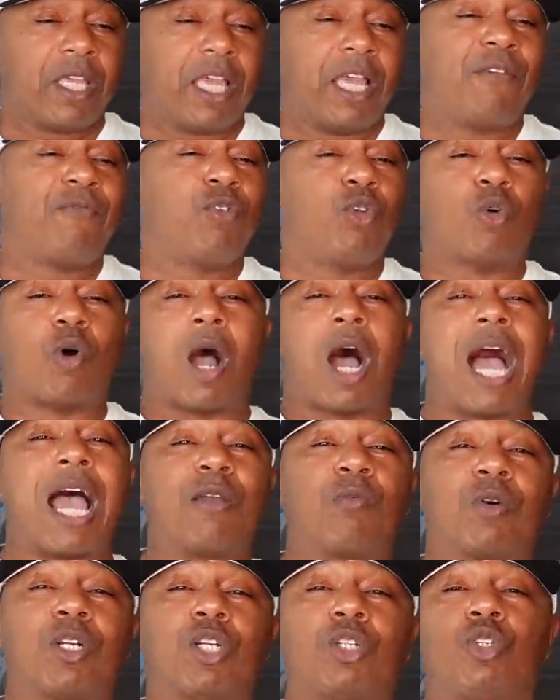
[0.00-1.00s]
if you all
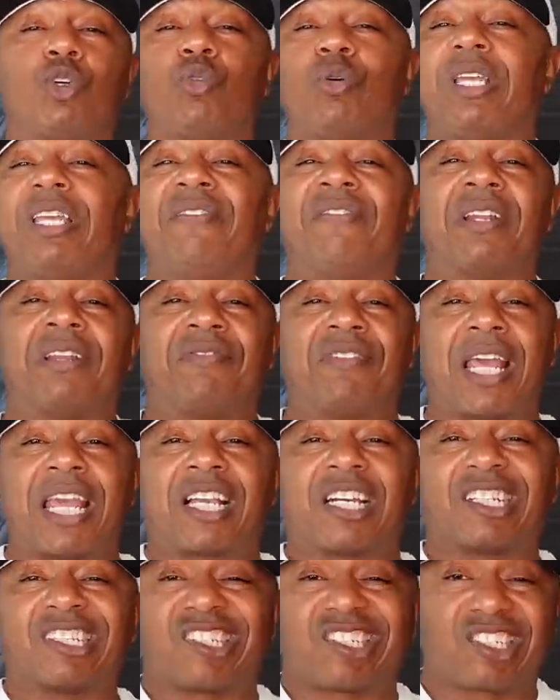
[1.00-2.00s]
right with a dude, even if they
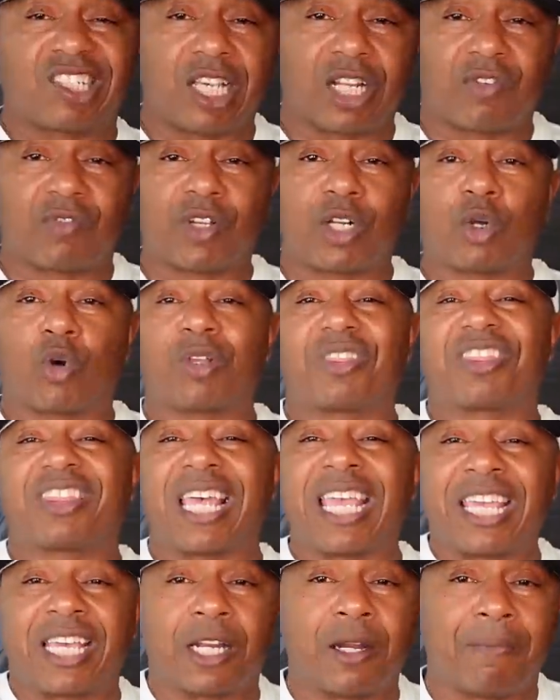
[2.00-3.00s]
considering or
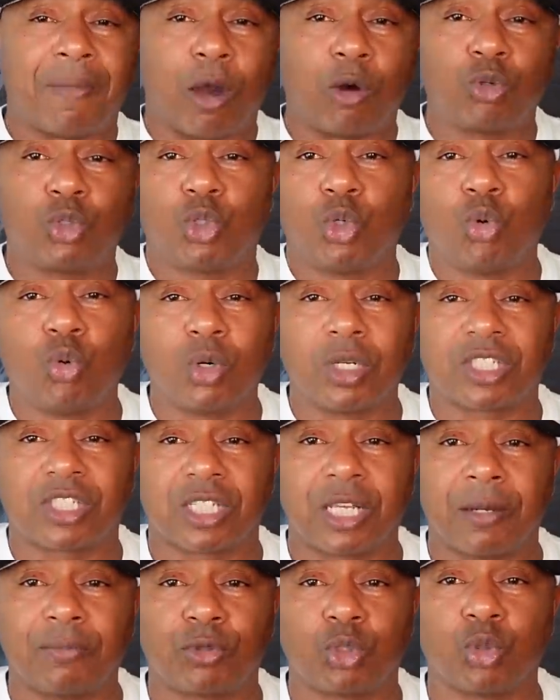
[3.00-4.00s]
thinking about doing
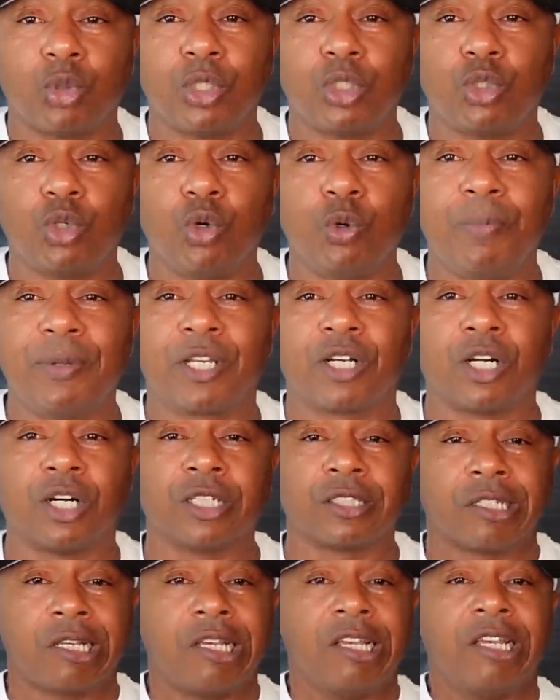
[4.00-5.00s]
something to a dude,
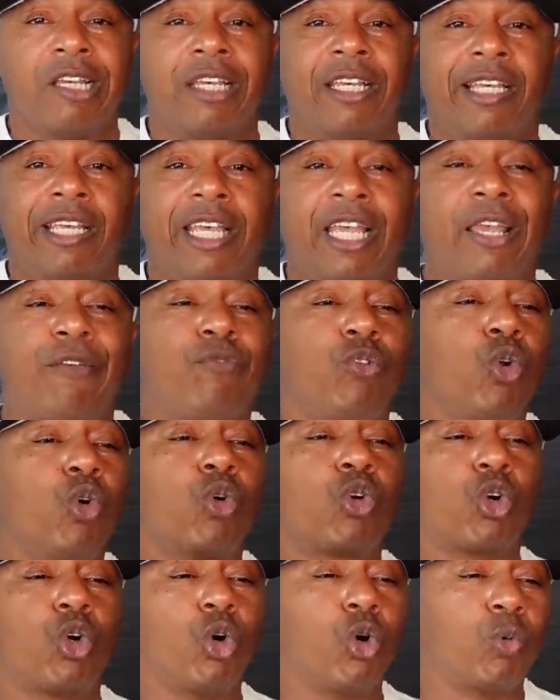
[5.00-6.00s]
because if
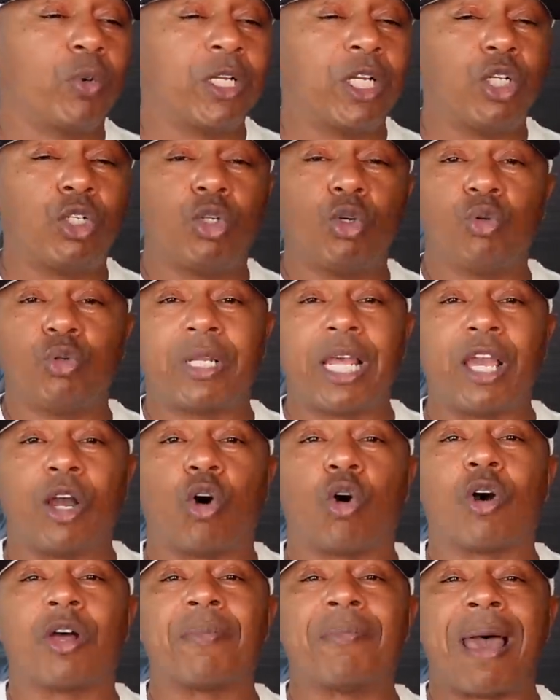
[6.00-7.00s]
you cool with a dude, they
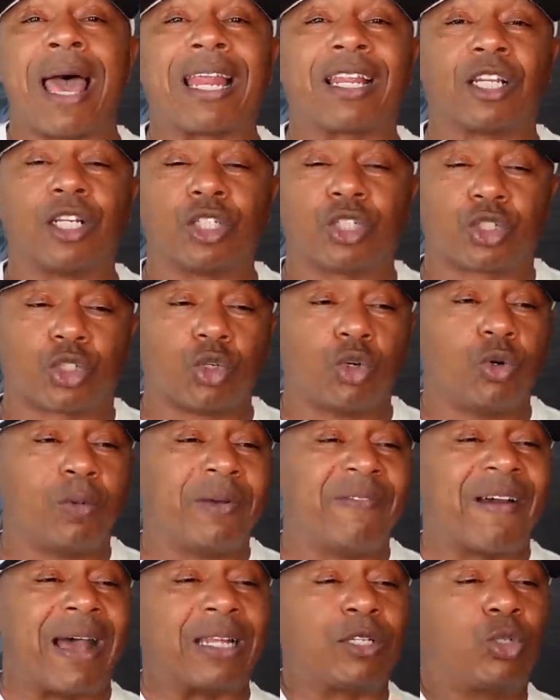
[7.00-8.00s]
automatically assume
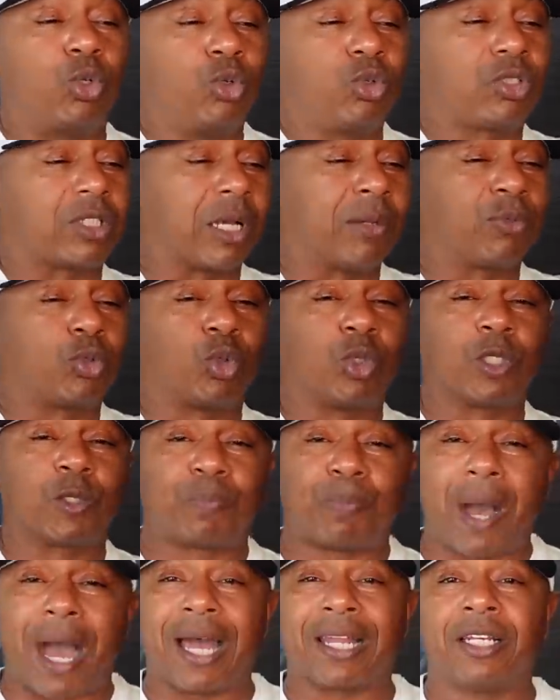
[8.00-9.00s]
if I do something to his
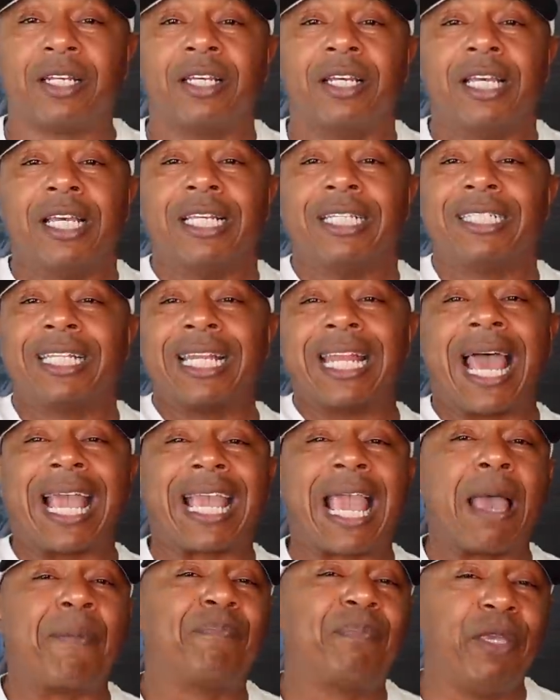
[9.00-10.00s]
partner, then I
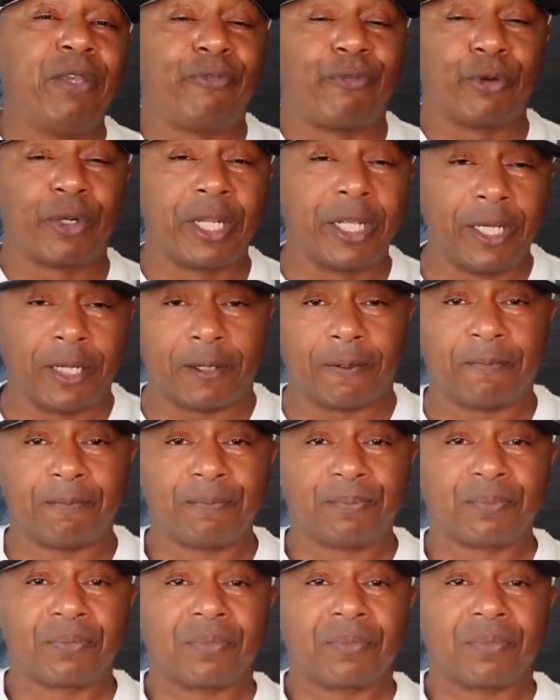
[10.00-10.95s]
got beef with him.